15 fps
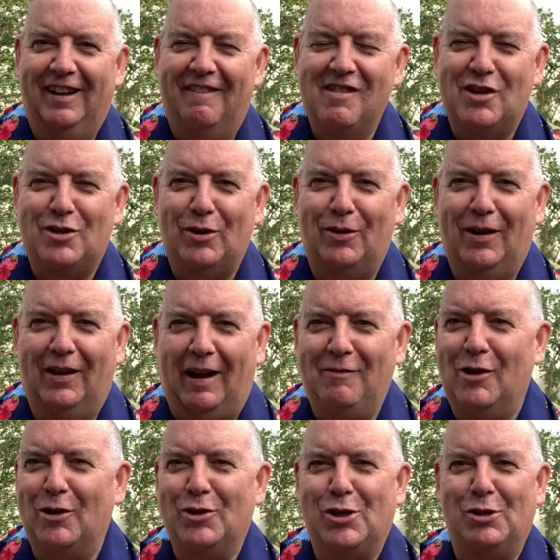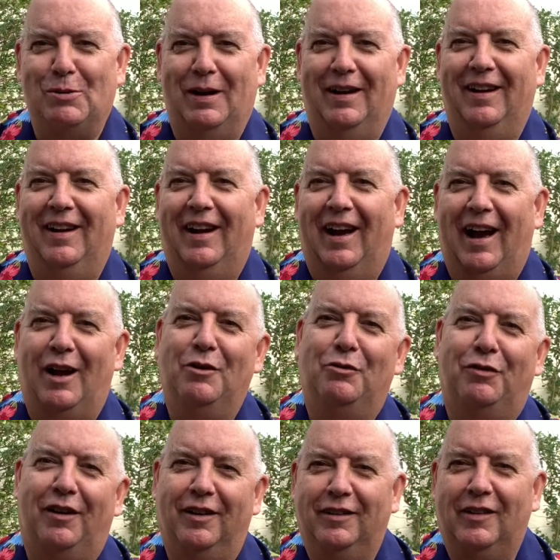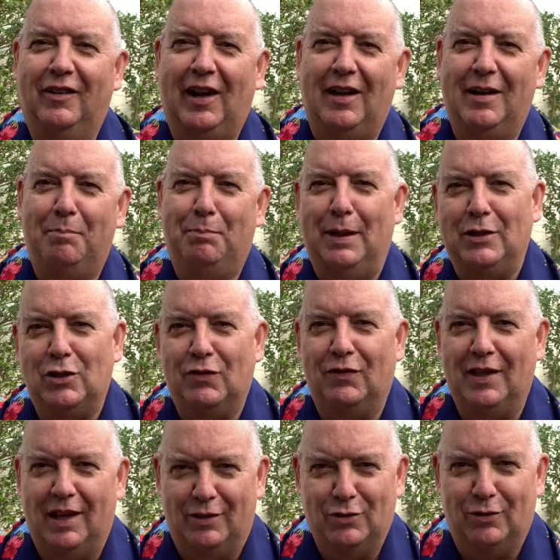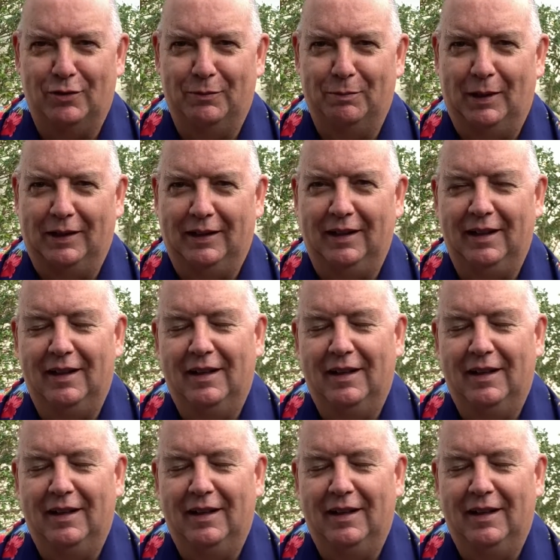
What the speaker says: So I'm not sure how far I could get in a bus for that sort of money,